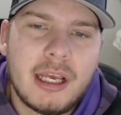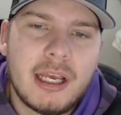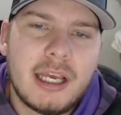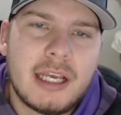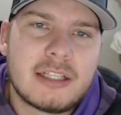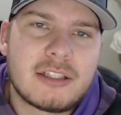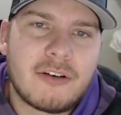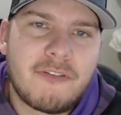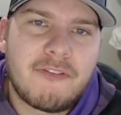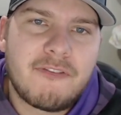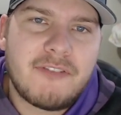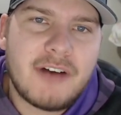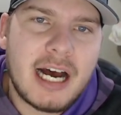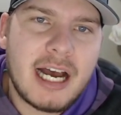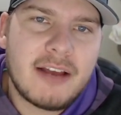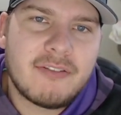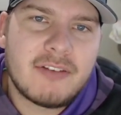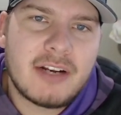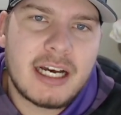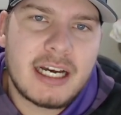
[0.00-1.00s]
It's a
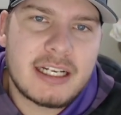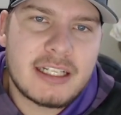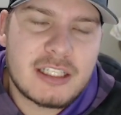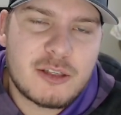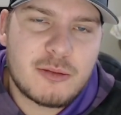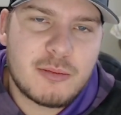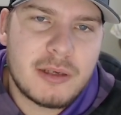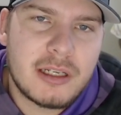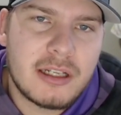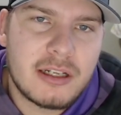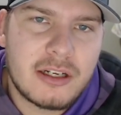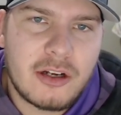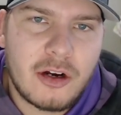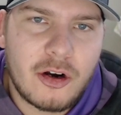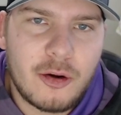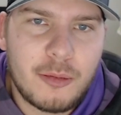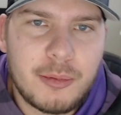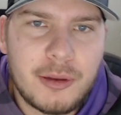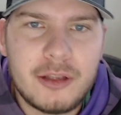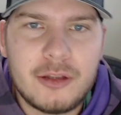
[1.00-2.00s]
five nine speeded
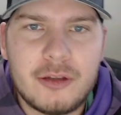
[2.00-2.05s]
carpet.